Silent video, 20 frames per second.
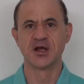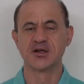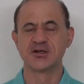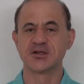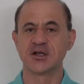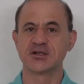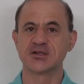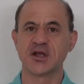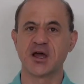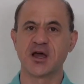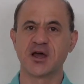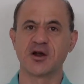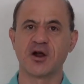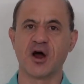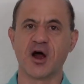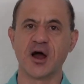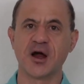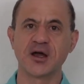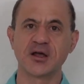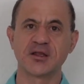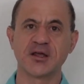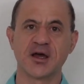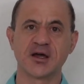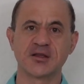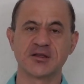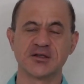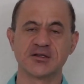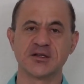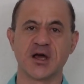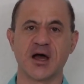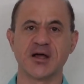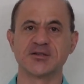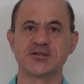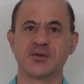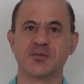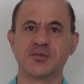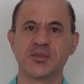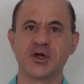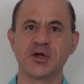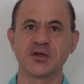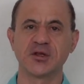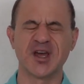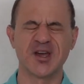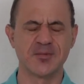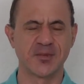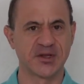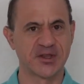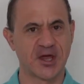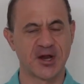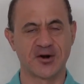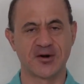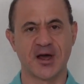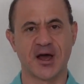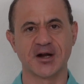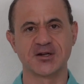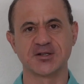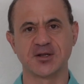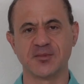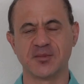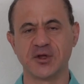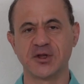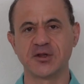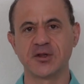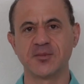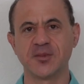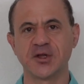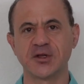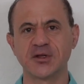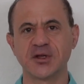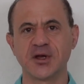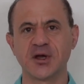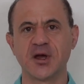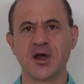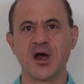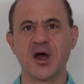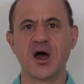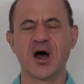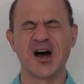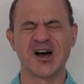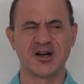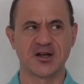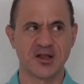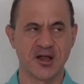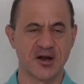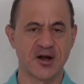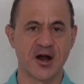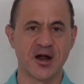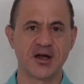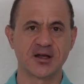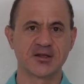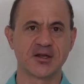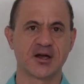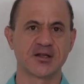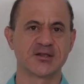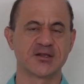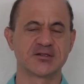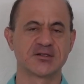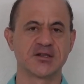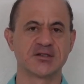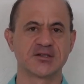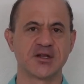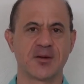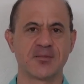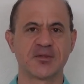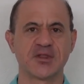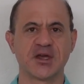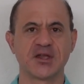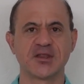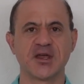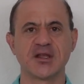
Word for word: Just like an architect designs a building, but they don't actually build the building, a cloud architect does the same thing.